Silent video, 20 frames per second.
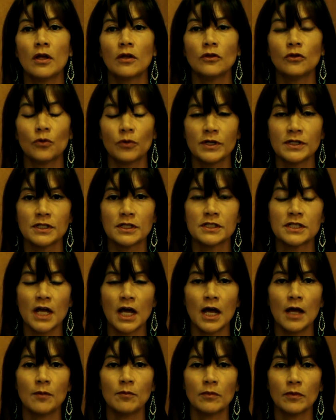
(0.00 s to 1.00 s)
during the
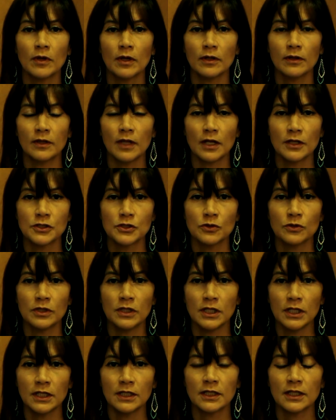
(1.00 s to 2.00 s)
time that you
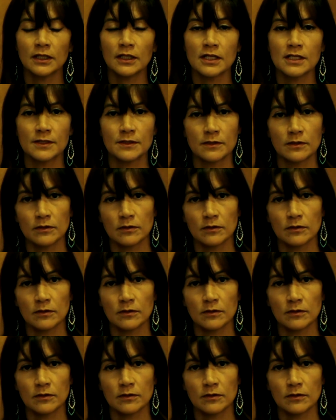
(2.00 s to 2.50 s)
need this